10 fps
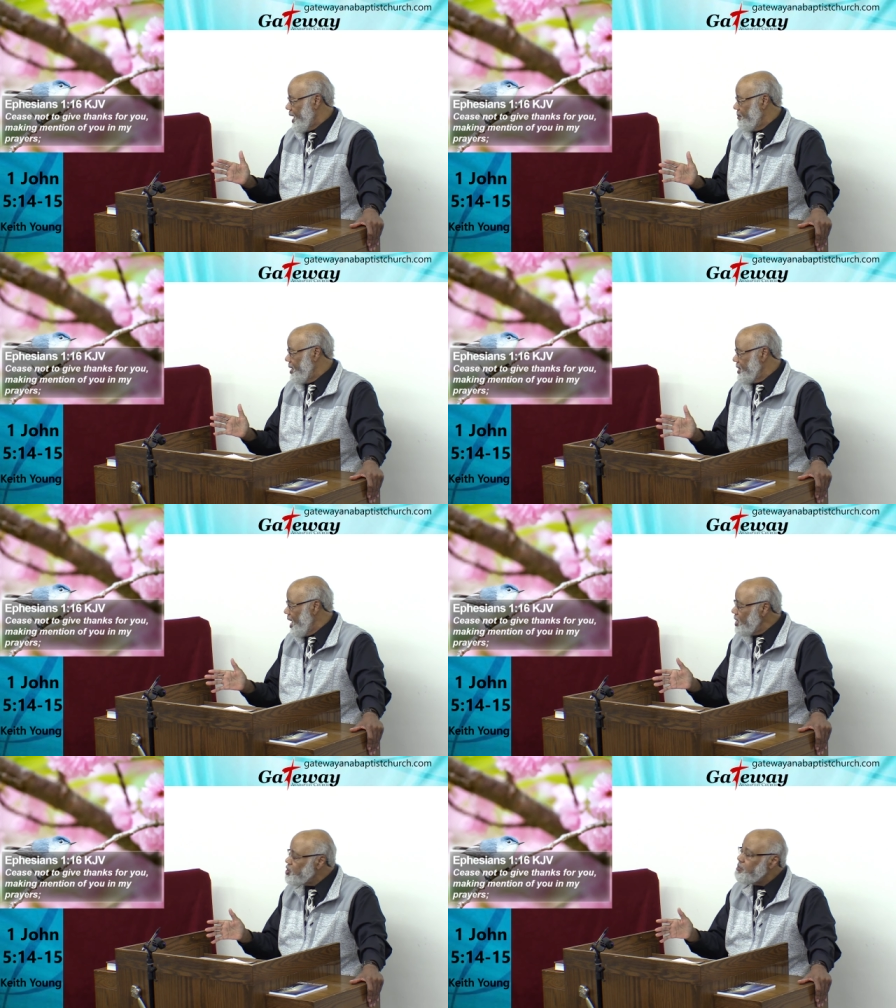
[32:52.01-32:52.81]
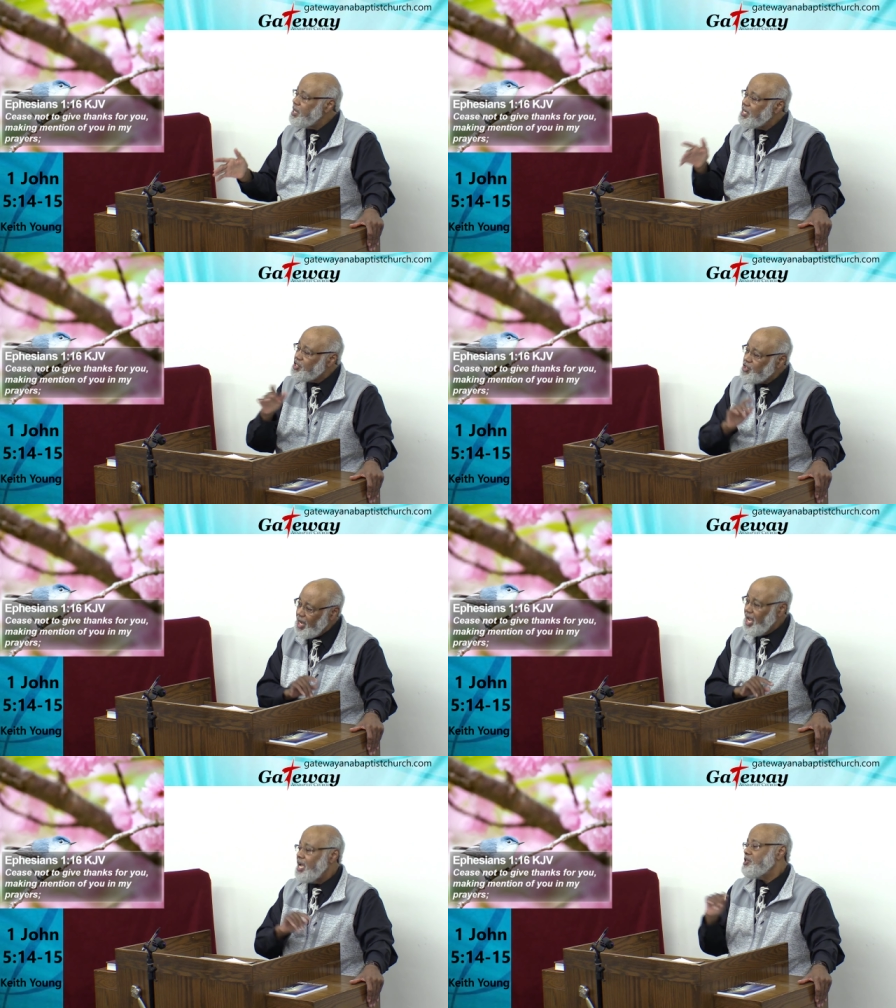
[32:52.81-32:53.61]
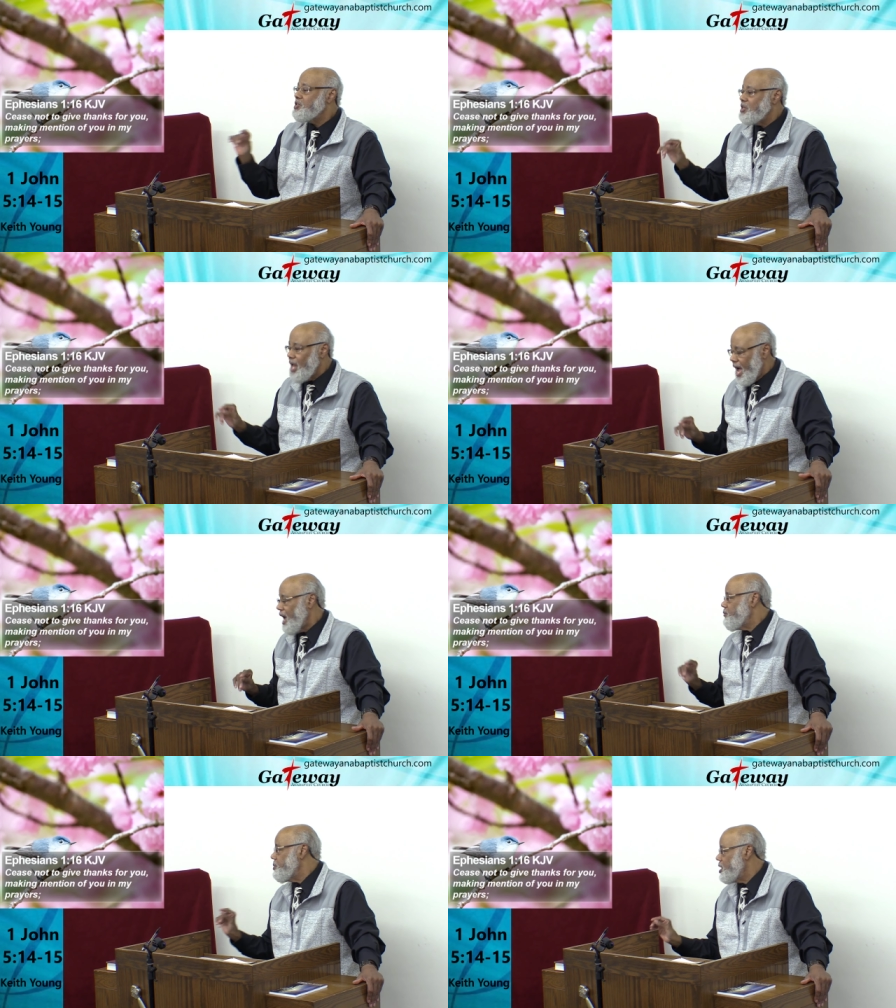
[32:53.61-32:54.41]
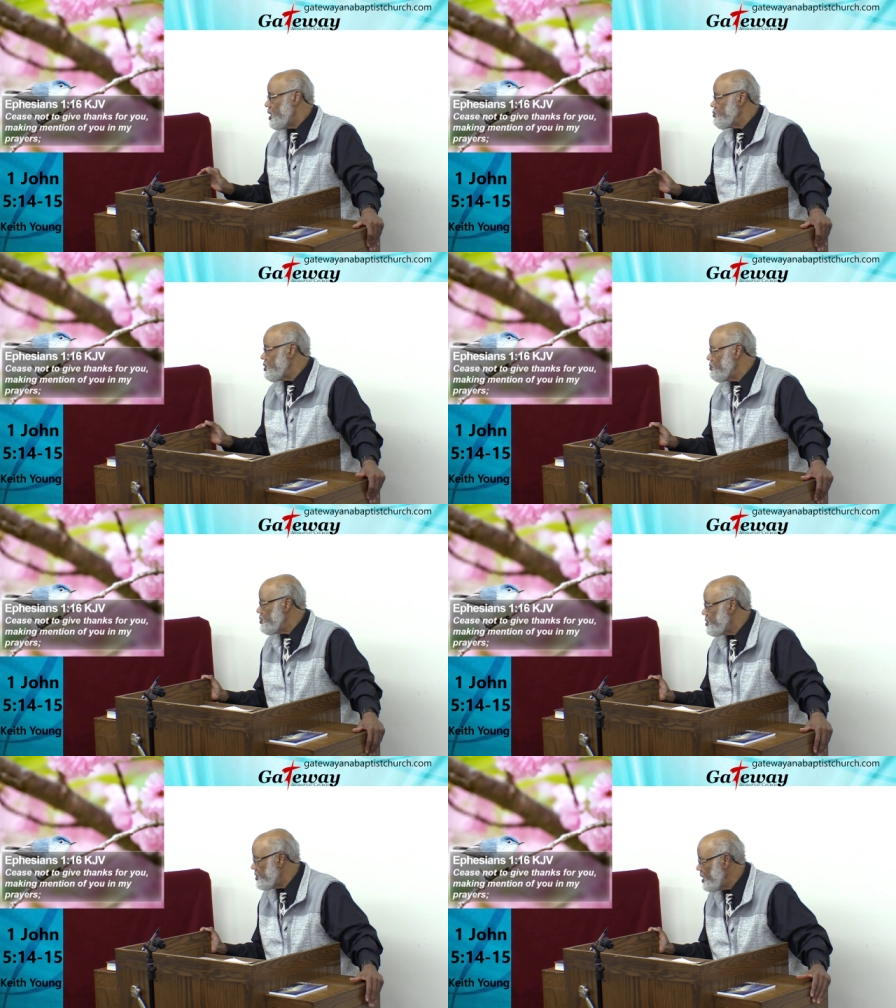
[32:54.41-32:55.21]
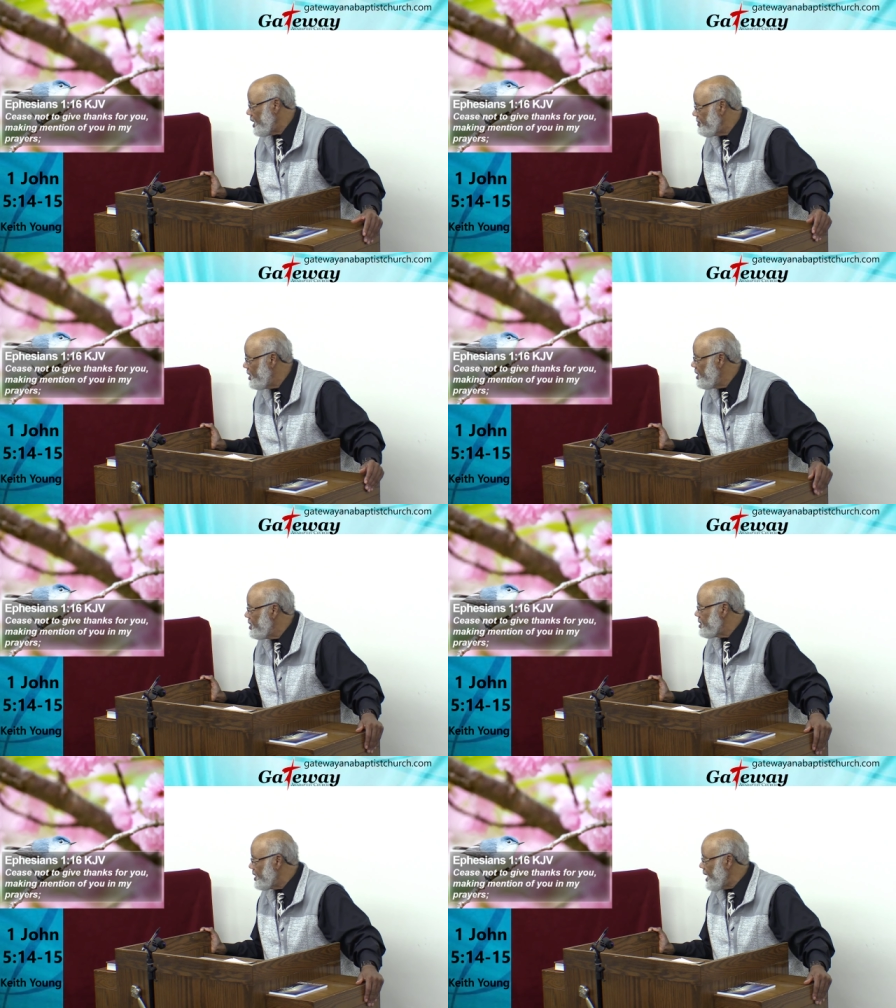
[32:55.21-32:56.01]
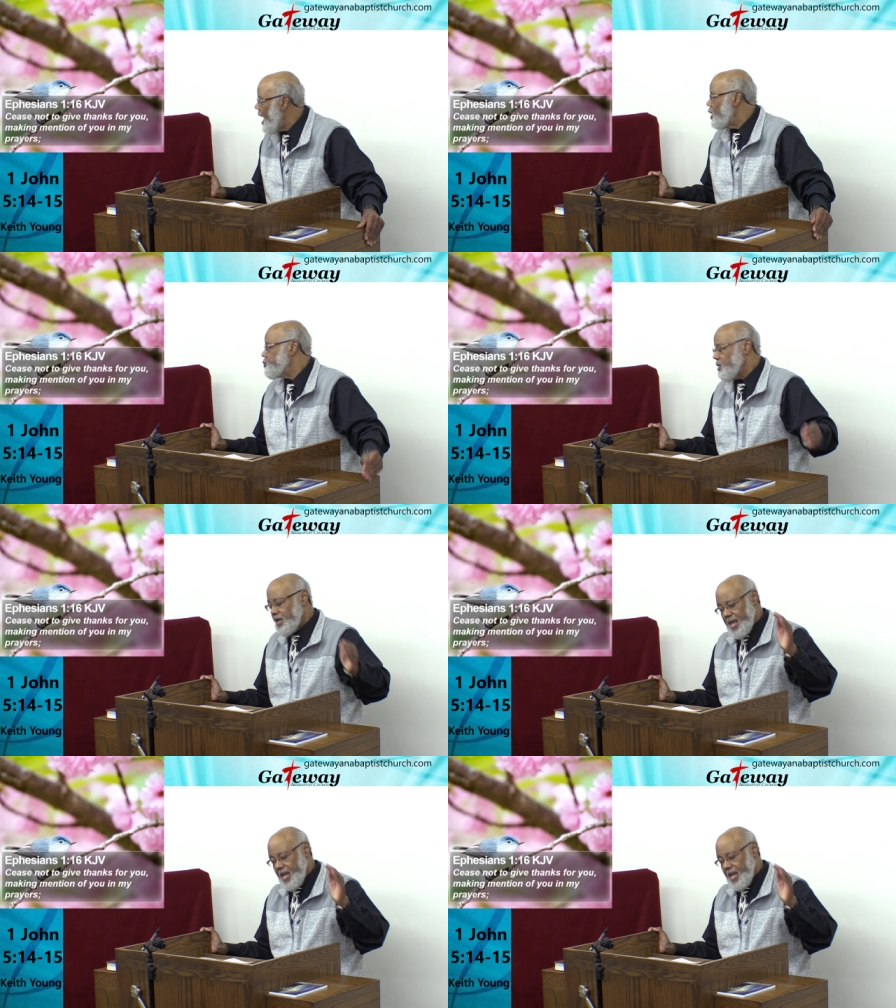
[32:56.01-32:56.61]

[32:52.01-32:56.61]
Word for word: Amen. There's to be a changed life because we receive the gospel.